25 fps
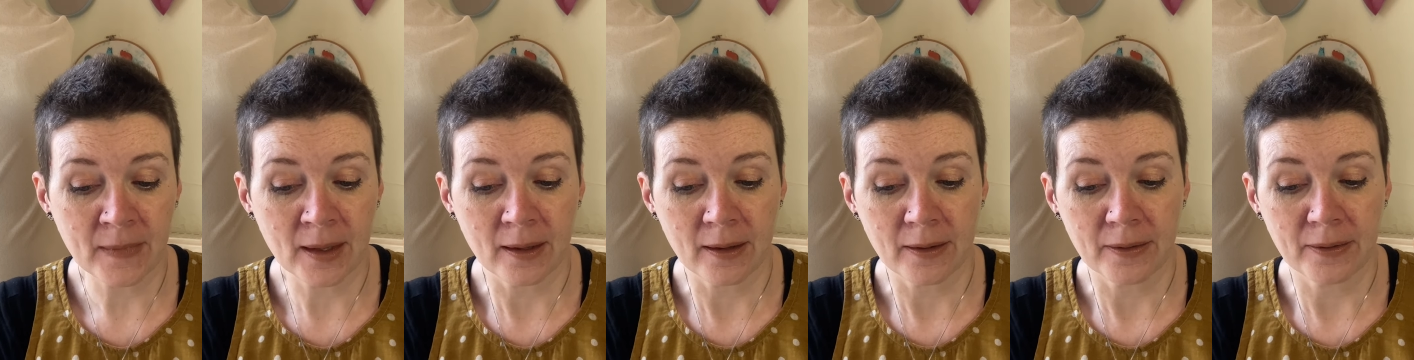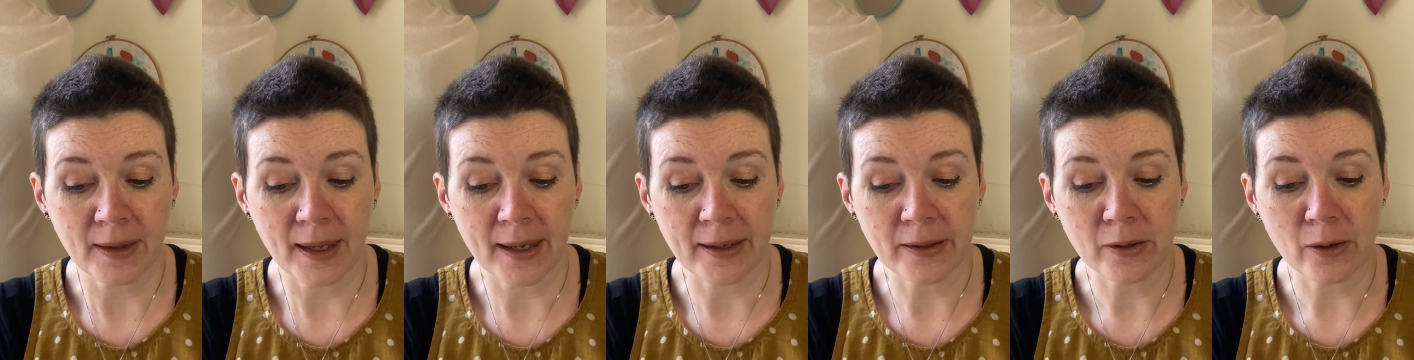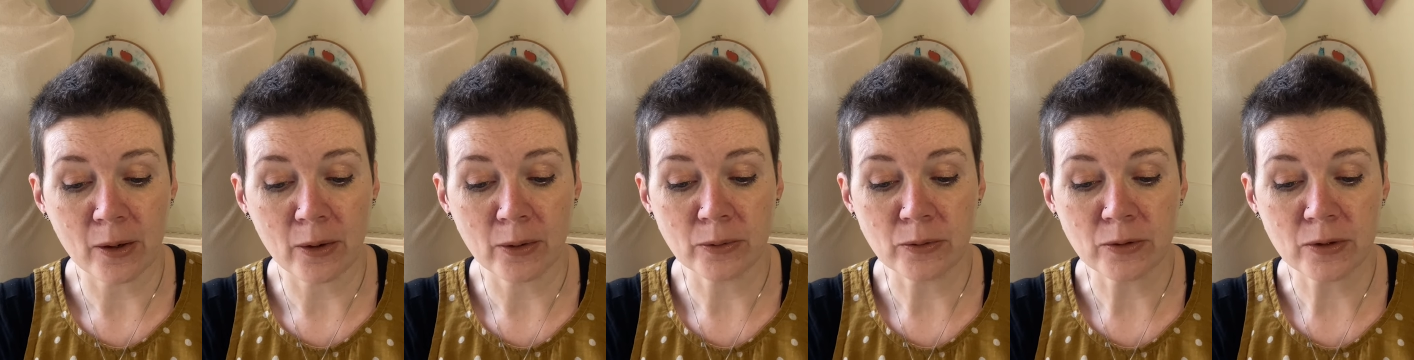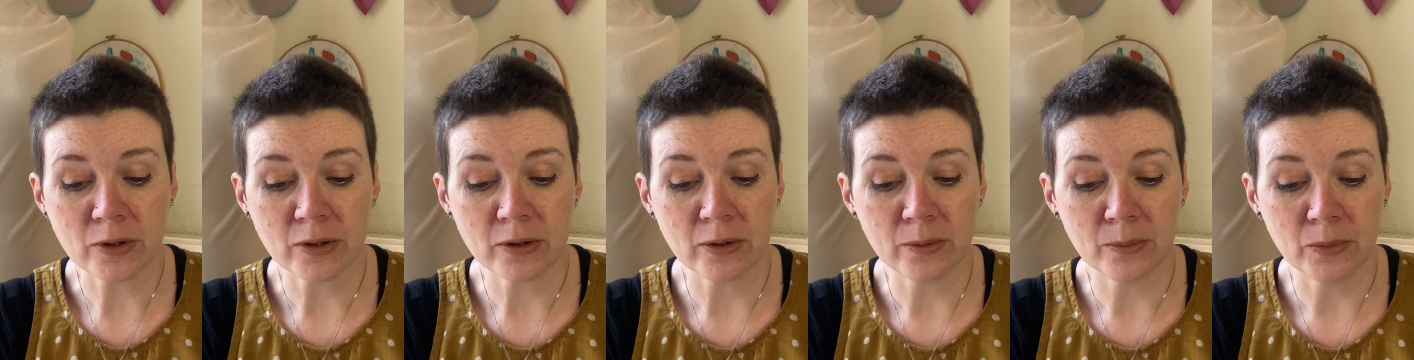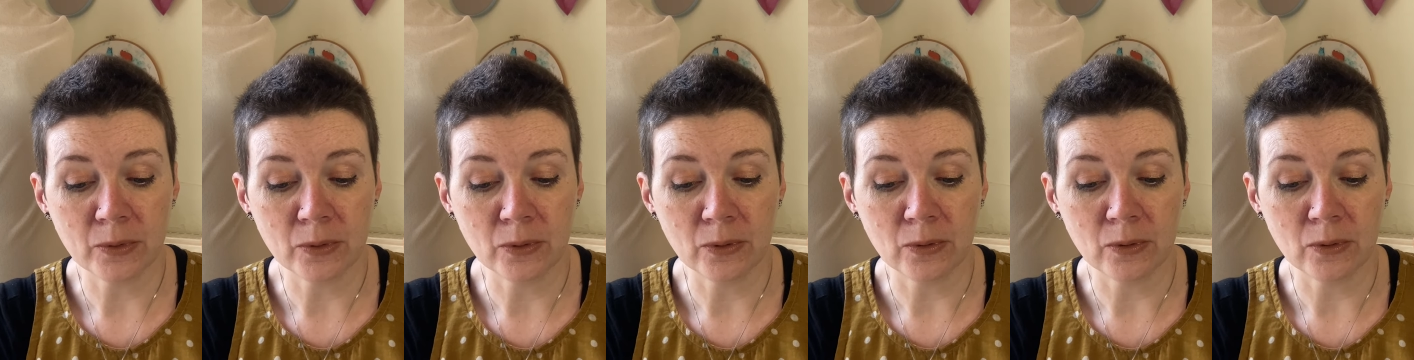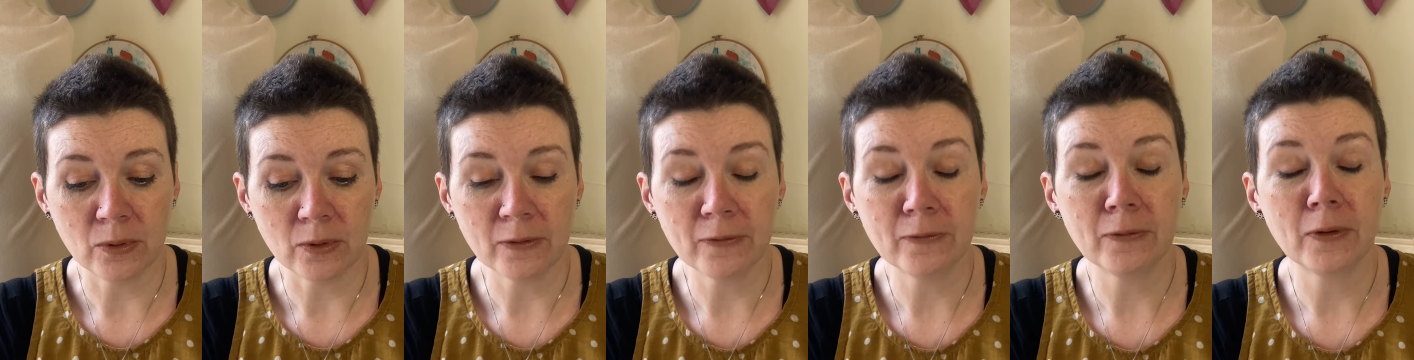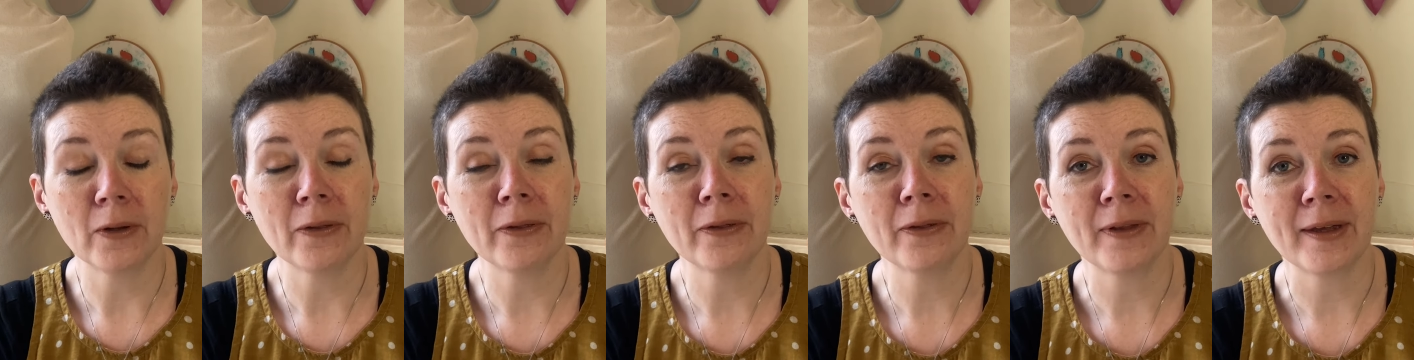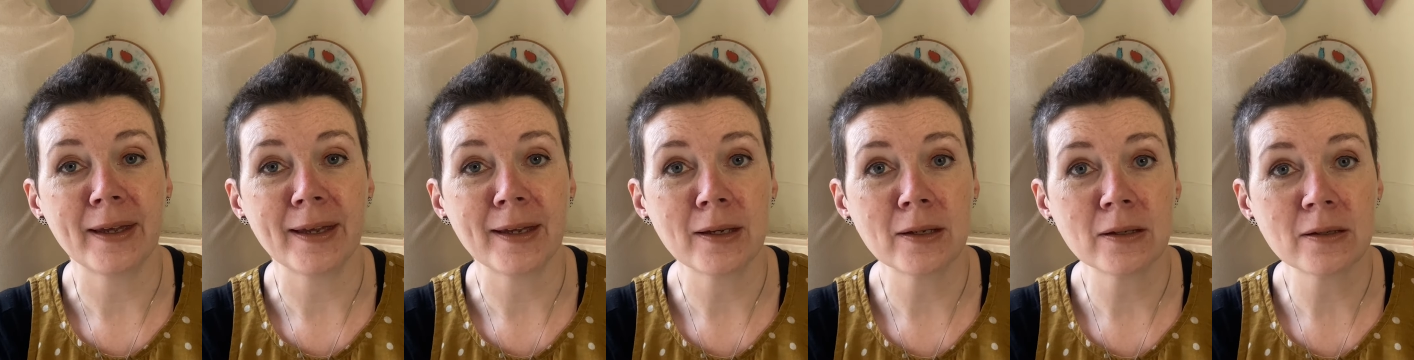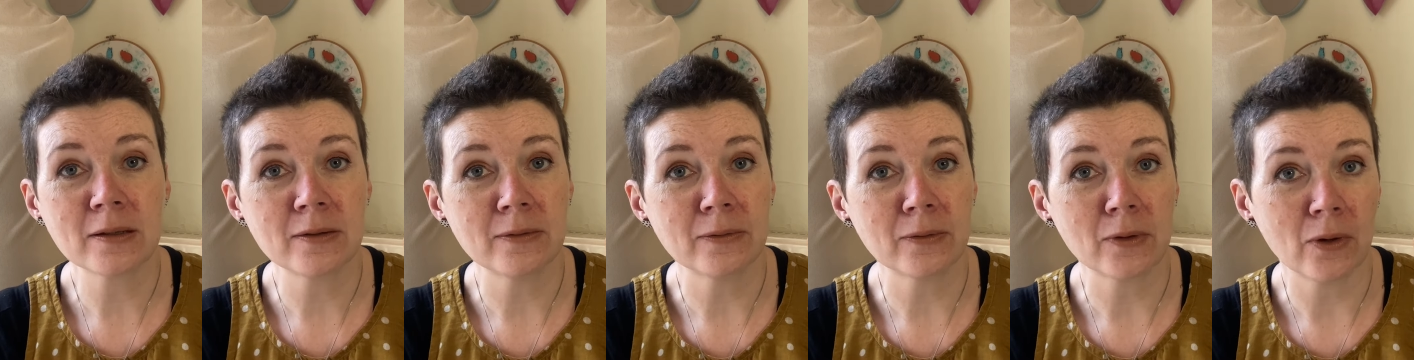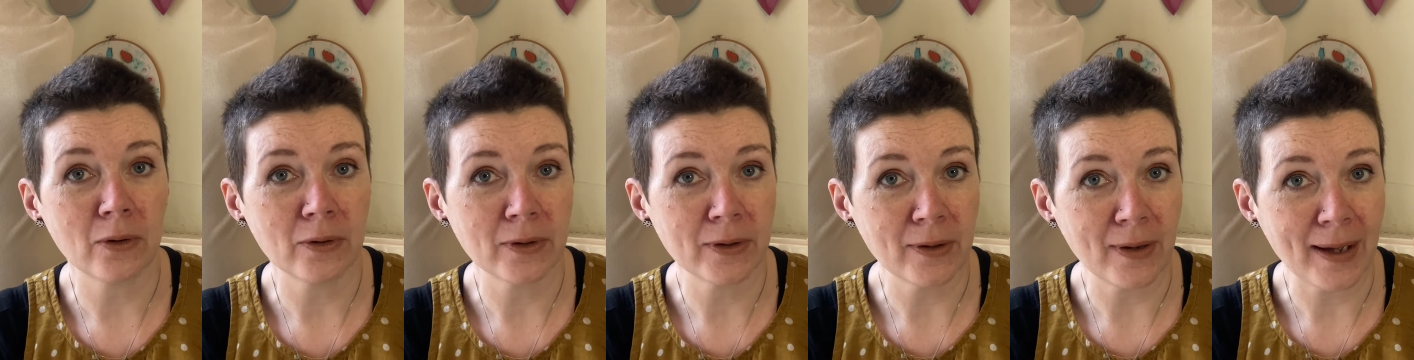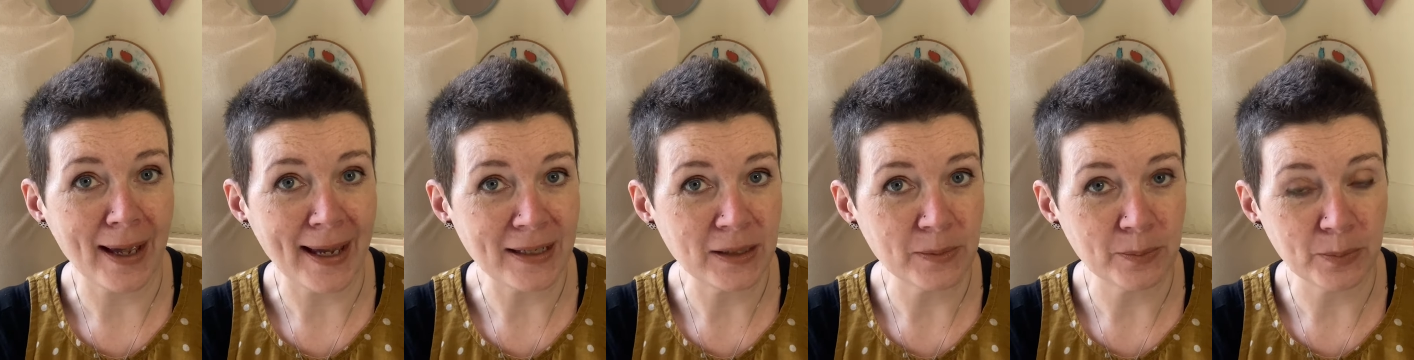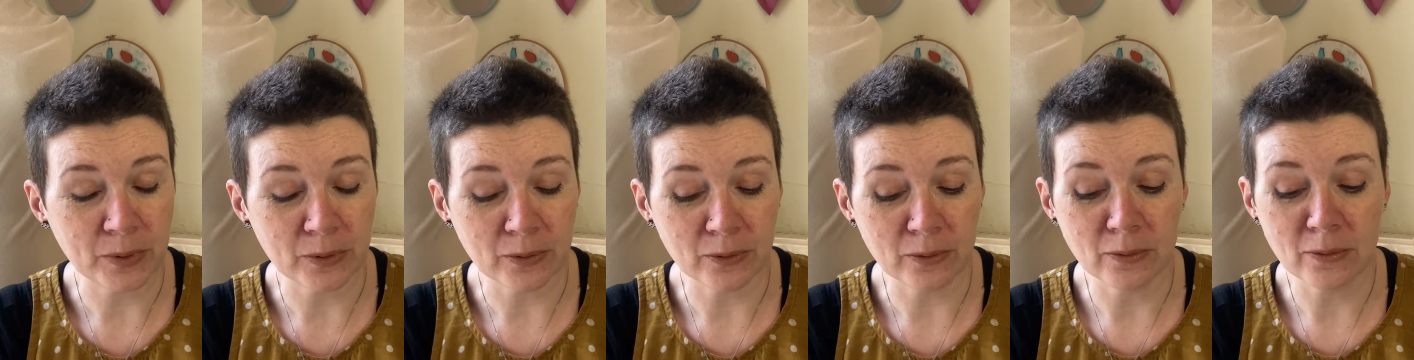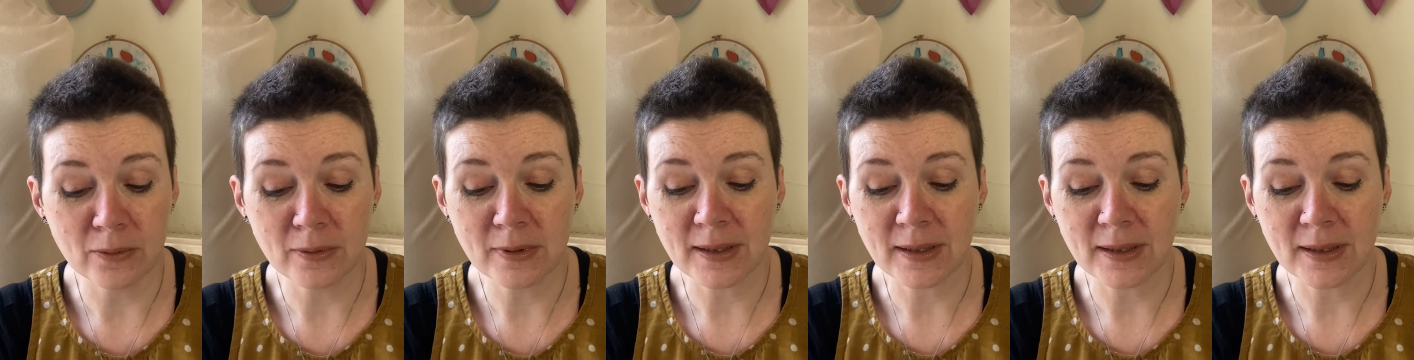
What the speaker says: Then onto the more fun things, you've got your edibles